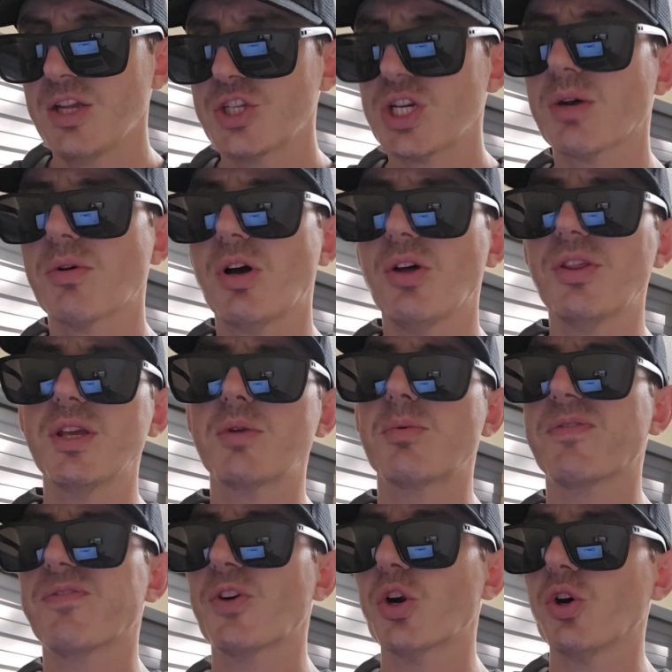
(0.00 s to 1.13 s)
Check out all the
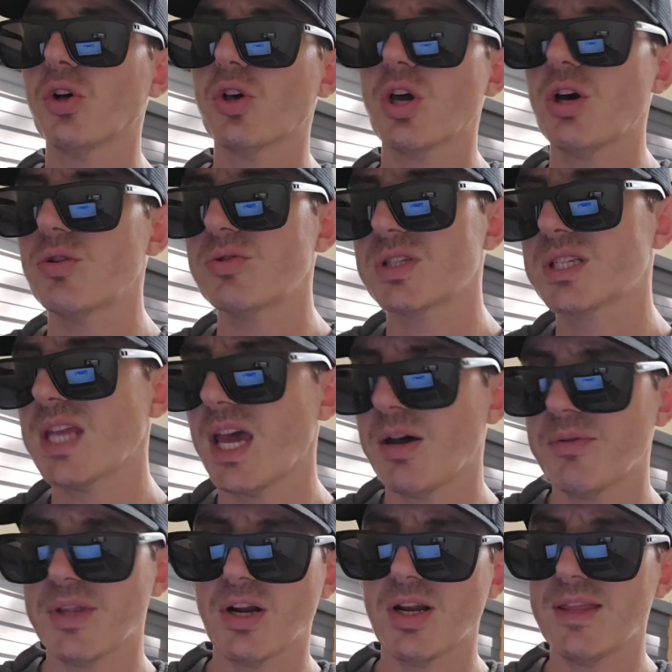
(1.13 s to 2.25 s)
referral codes
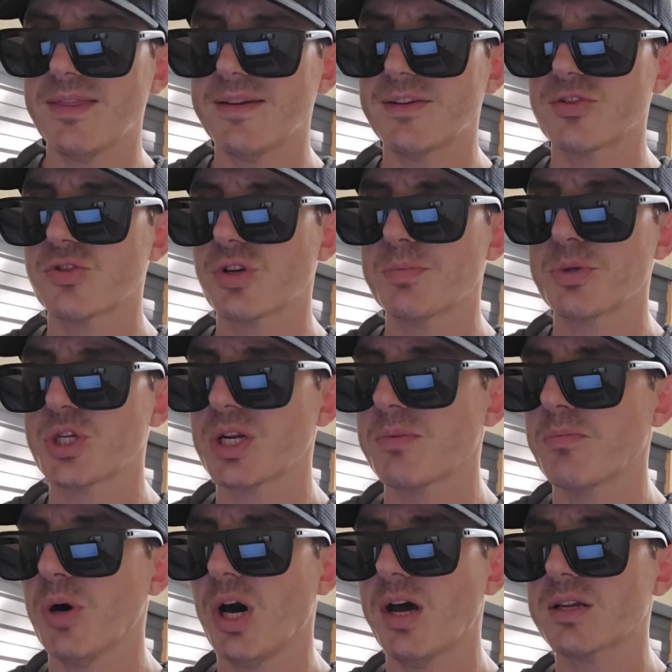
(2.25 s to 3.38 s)
down there in the
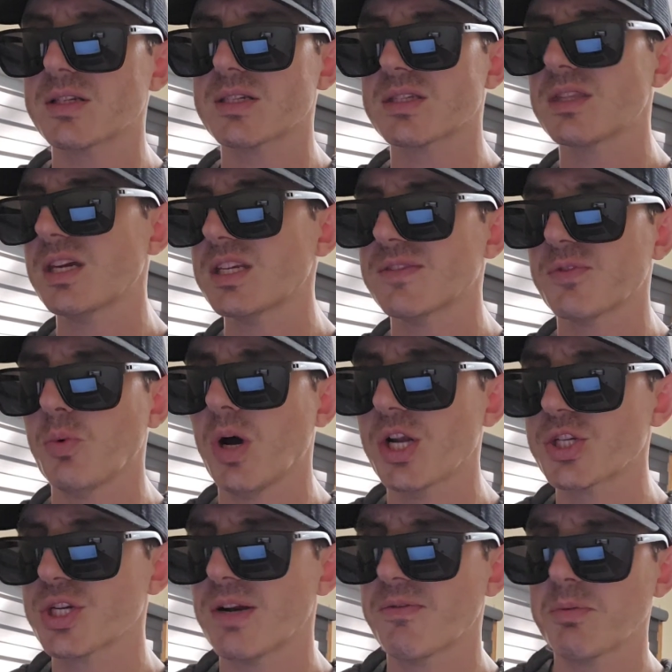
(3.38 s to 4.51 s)
description box. Thanks for
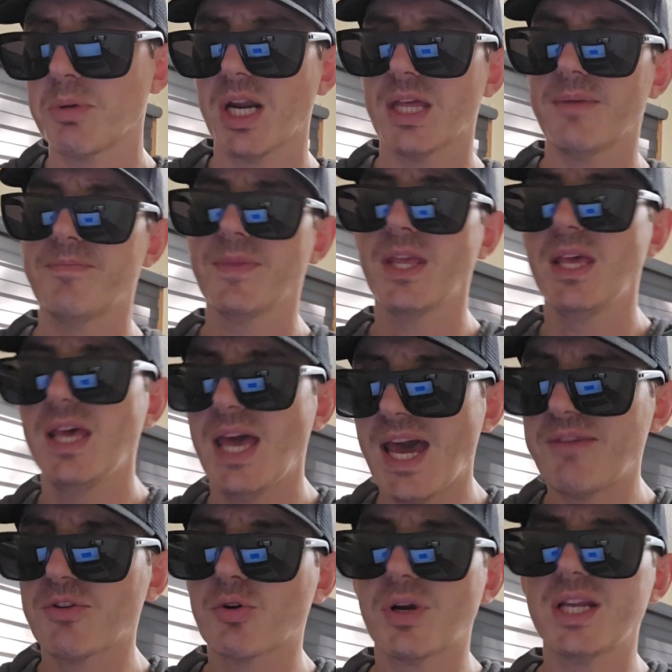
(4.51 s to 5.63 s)
watching, everybody.
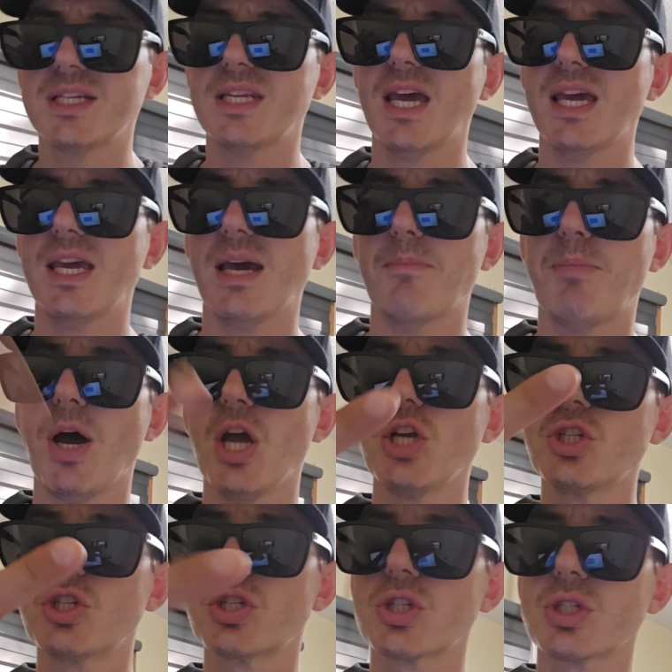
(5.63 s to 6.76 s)
Have a great day.
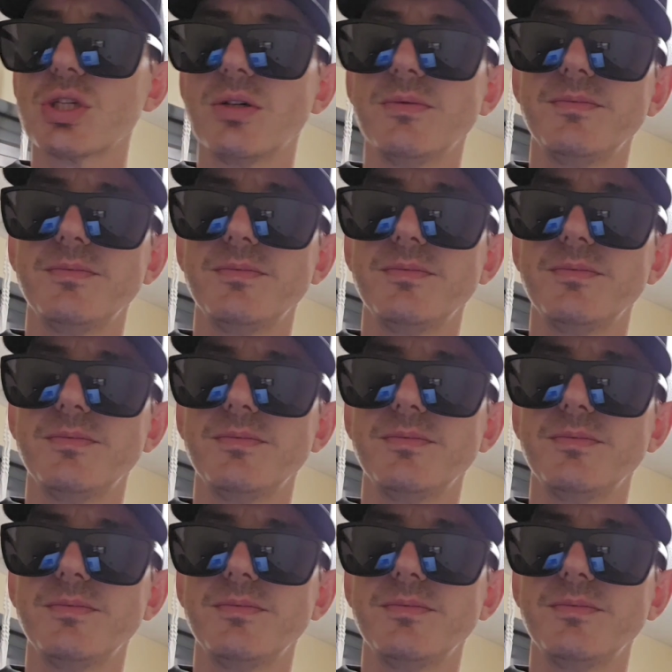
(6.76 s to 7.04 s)
Peace.